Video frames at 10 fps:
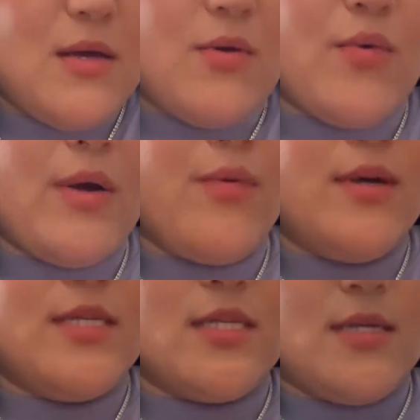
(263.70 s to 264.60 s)
Wet
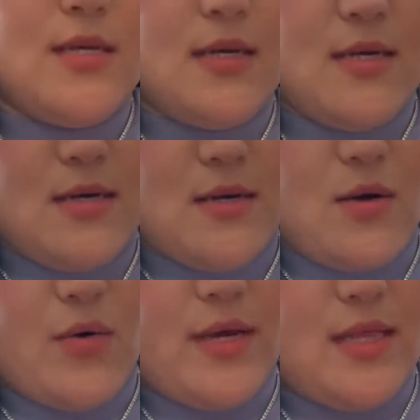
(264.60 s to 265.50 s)
ones
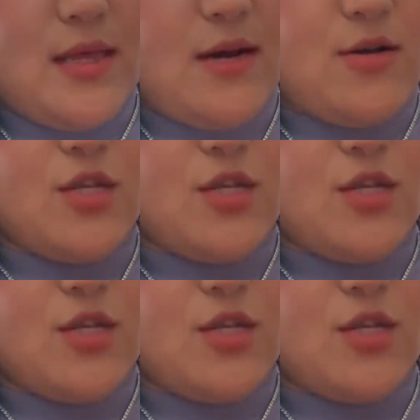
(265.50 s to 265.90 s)
go in there